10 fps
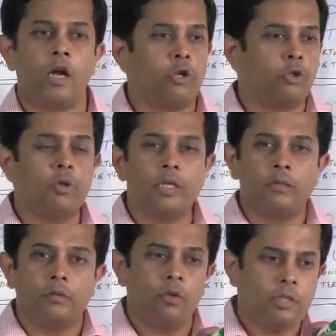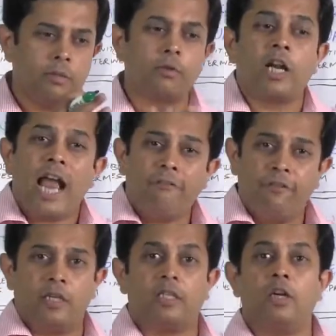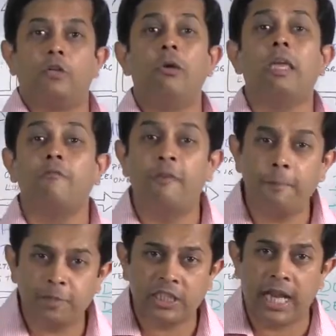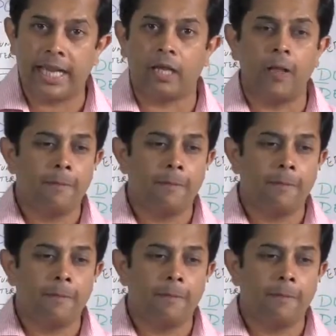or doing some graphics or doing a website,